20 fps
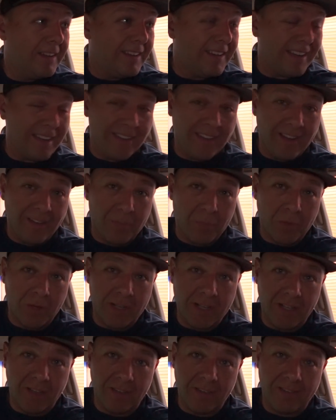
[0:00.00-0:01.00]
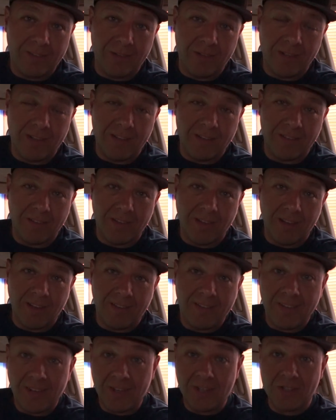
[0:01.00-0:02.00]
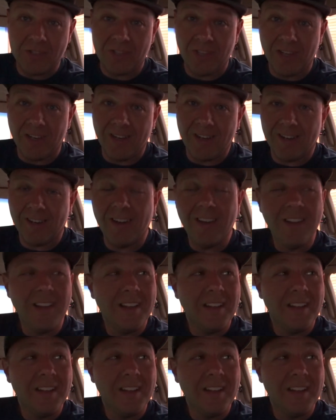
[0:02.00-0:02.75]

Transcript: I think it's more ideally suited as a soccer chair